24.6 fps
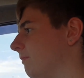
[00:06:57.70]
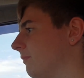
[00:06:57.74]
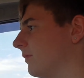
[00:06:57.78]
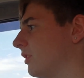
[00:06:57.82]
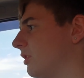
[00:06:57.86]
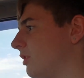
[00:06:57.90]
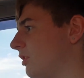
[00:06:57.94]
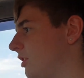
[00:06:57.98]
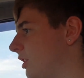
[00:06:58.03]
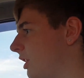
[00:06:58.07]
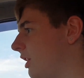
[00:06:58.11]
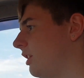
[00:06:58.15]

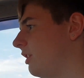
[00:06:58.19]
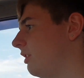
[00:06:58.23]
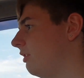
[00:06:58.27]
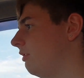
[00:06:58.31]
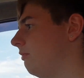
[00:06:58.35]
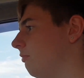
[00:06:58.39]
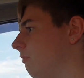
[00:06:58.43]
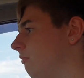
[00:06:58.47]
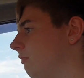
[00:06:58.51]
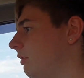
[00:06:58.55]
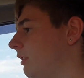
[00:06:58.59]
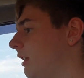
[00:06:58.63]
So
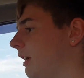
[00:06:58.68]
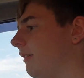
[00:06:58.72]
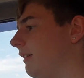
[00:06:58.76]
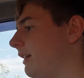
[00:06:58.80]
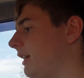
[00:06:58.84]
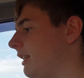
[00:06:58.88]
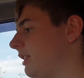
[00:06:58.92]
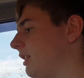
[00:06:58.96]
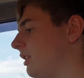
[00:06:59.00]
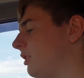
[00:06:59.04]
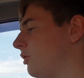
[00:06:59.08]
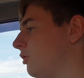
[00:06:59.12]
they're
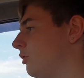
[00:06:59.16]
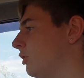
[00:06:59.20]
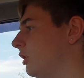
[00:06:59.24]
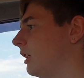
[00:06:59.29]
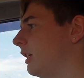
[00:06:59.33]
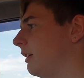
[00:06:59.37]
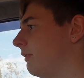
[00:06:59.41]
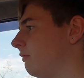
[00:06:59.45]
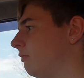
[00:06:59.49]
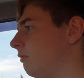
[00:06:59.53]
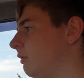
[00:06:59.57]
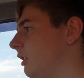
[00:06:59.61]
easy to
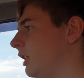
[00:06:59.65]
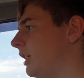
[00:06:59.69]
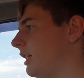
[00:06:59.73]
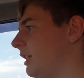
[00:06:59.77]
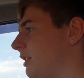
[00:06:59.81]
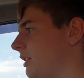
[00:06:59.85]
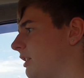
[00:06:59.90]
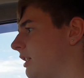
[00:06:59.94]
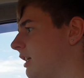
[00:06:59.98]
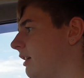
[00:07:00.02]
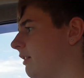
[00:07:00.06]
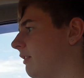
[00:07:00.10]
drive, light
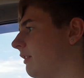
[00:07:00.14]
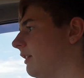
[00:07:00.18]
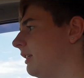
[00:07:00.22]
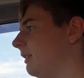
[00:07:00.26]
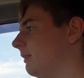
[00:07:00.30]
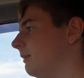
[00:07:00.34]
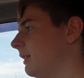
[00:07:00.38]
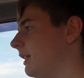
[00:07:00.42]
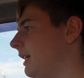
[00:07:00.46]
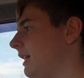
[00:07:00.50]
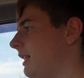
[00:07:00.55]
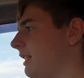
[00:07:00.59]

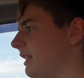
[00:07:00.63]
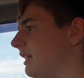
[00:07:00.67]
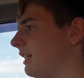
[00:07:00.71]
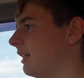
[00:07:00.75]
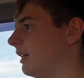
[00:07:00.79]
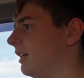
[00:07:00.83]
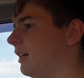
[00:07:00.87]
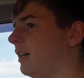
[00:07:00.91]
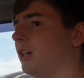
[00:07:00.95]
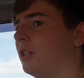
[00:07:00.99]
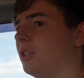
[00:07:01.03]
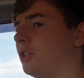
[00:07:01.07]
steering, easy
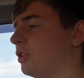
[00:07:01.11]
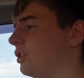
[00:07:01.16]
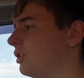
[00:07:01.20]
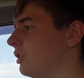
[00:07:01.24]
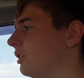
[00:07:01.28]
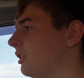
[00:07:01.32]
clutch.